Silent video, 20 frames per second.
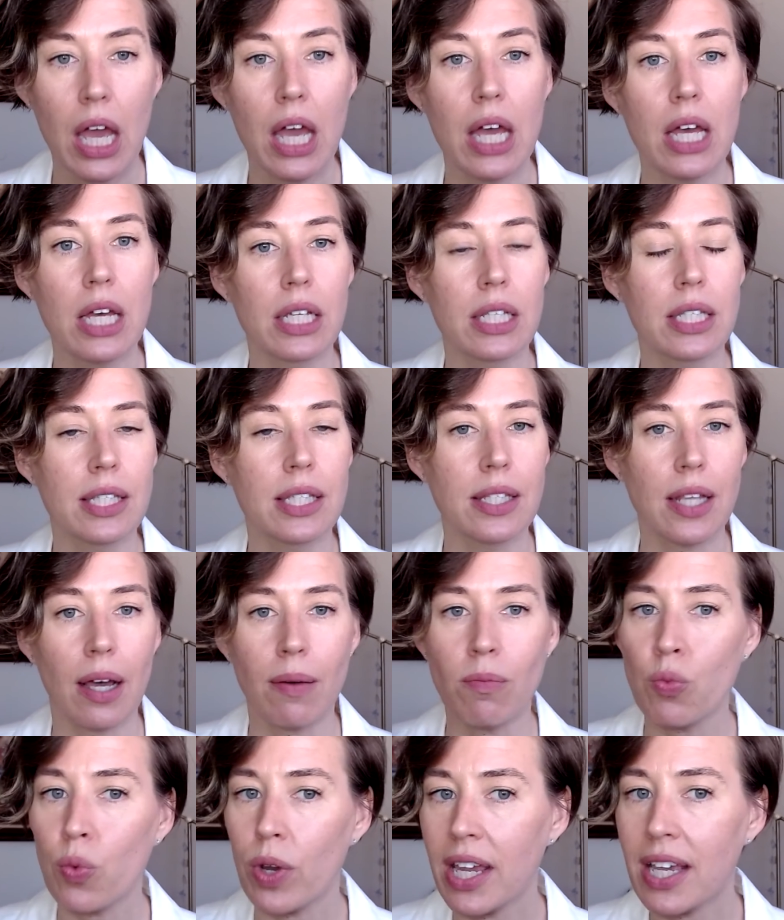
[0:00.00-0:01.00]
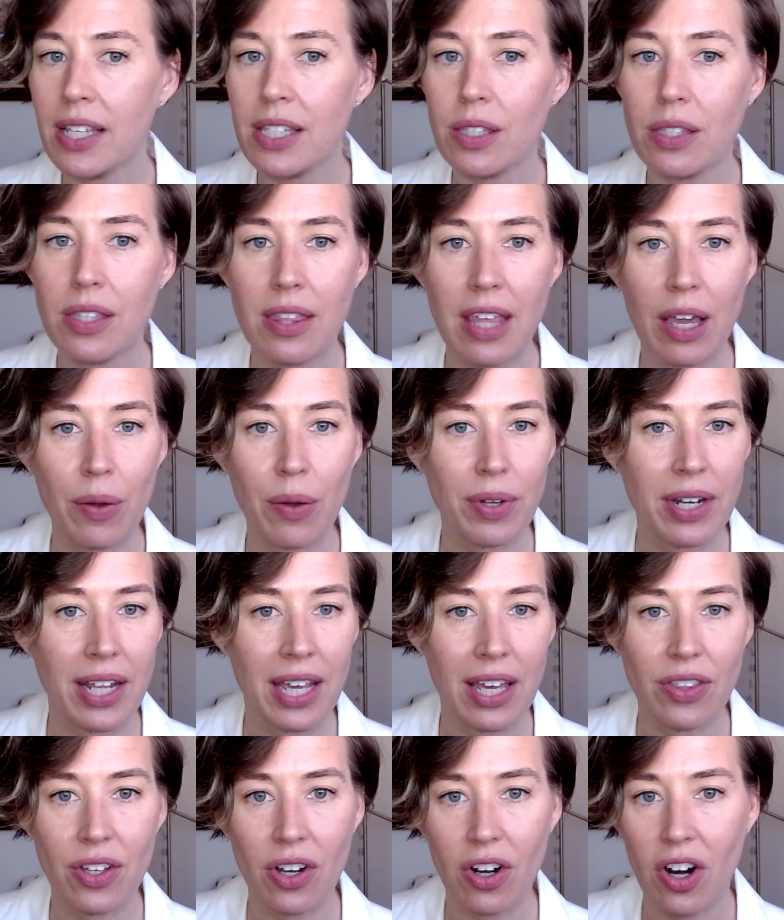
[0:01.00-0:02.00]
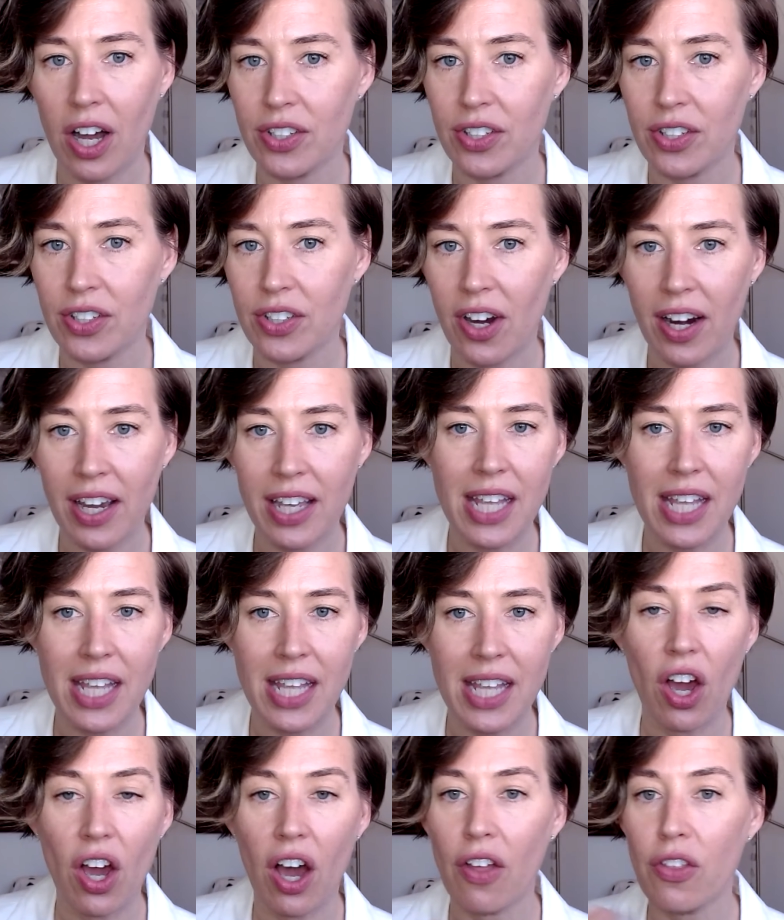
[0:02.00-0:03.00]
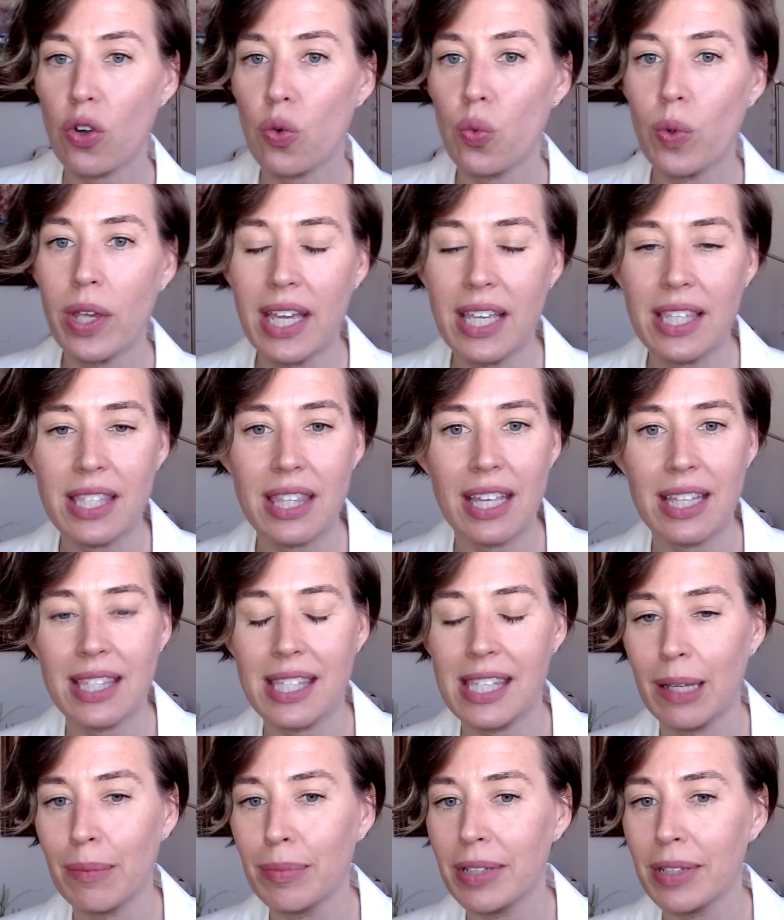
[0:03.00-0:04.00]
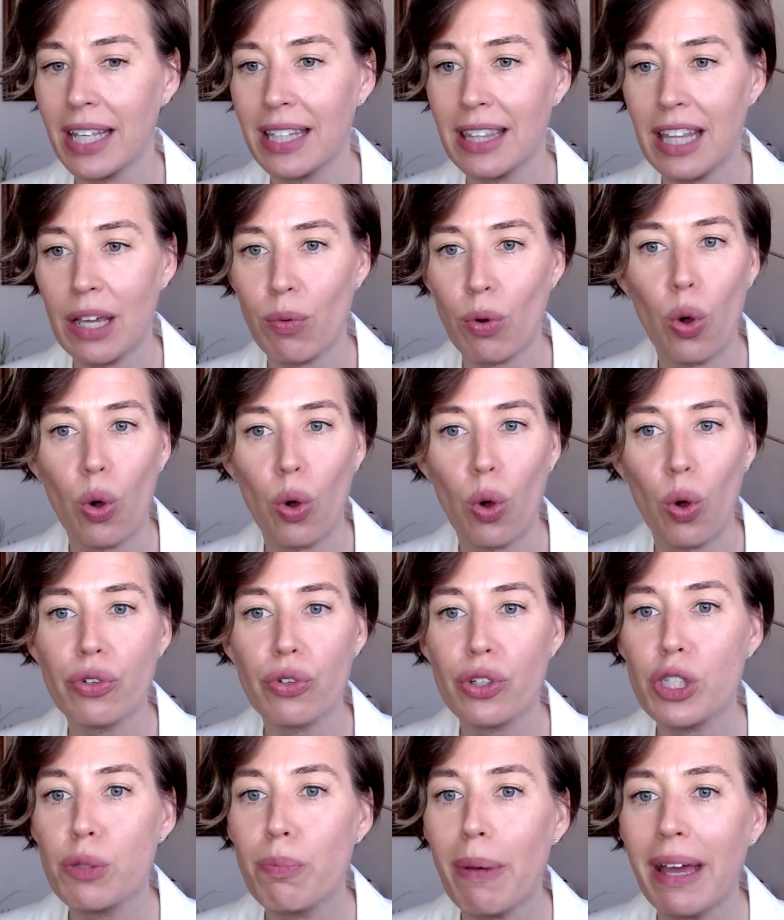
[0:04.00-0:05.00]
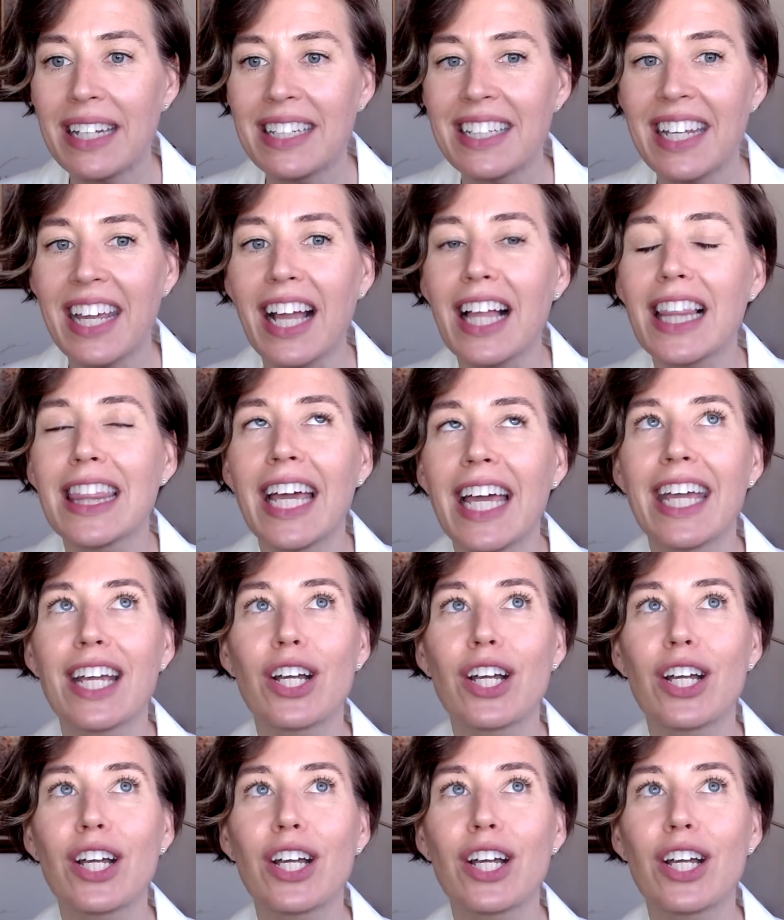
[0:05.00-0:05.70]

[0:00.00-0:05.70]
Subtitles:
Some weeks they would hit their cost targets, and other weeks it seemed like they were overspending like